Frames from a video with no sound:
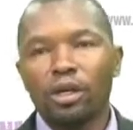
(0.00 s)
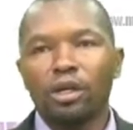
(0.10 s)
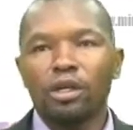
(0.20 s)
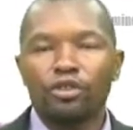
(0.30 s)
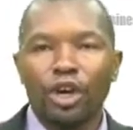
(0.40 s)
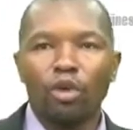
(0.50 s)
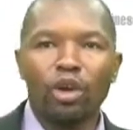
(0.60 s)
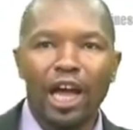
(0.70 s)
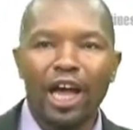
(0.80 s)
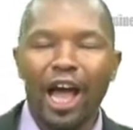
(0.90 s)

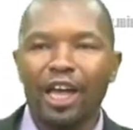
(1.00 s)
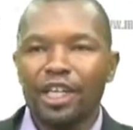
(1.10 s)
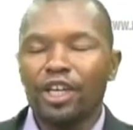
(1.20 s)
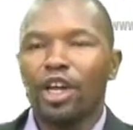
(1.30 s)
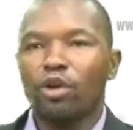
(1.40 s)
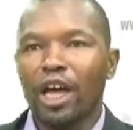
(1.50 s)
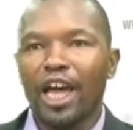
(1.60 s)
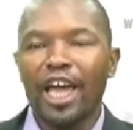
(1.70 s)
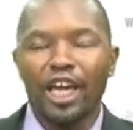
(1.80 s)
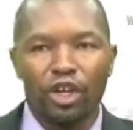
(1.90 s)
regular and irregular
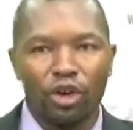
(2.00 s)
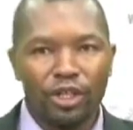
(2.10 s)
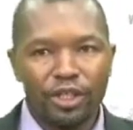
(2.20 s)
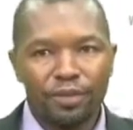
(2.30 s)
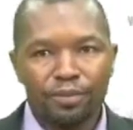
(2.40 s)
echinoids,